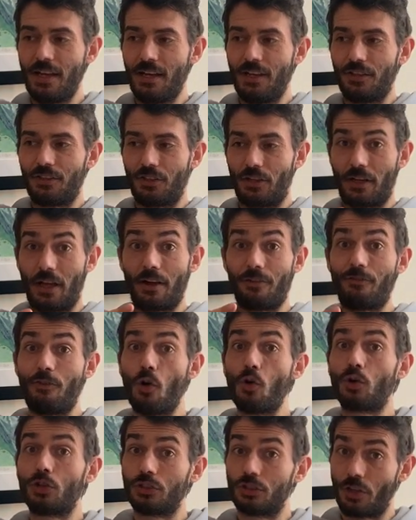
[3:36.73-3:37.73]
so i got to
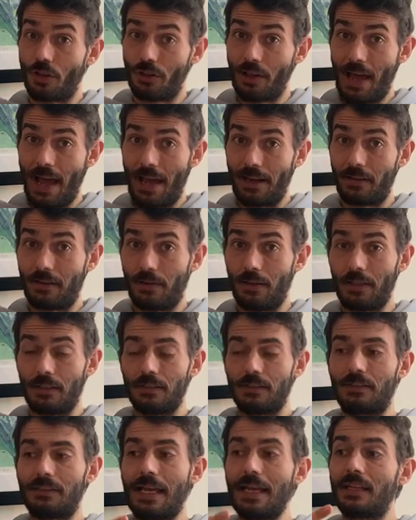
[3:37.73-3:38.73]
focus on that
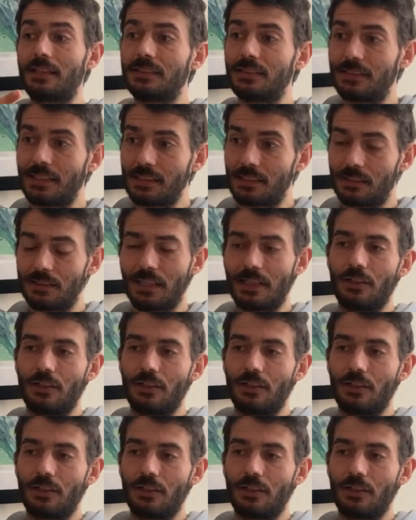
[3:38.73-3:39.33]
stay consistent